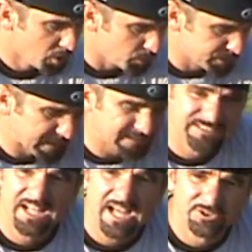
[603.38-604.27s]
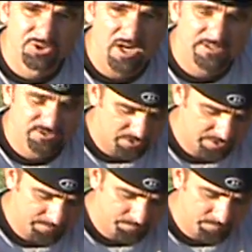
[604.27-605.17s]
which has SlideTrax on
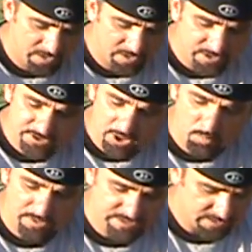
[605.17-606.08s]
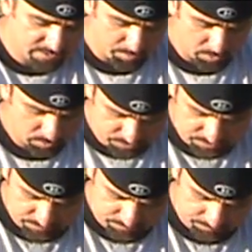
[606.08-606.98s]
it. So we take the bolts